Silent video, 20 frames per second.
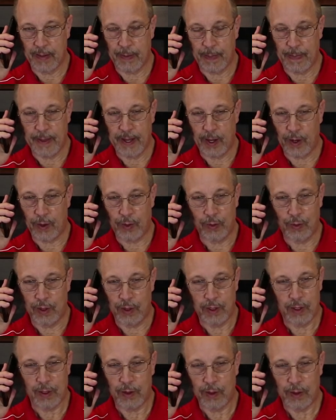No.
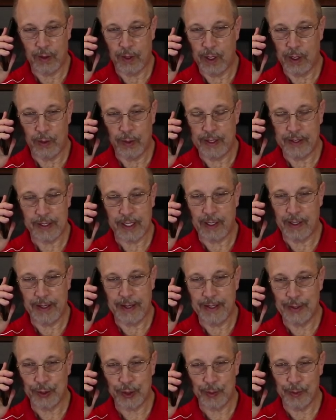We sell
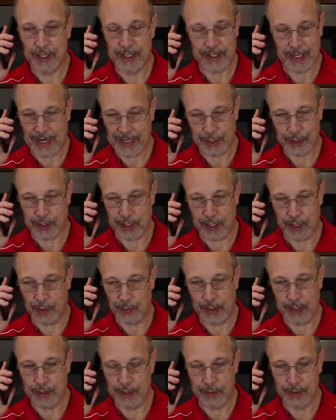instrumentation.
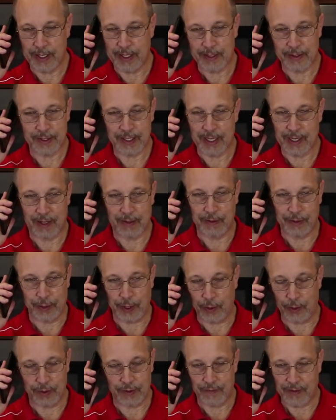We do not sell
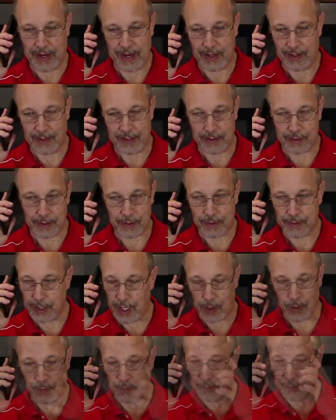used violins.
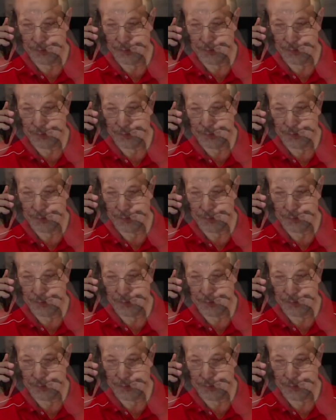No.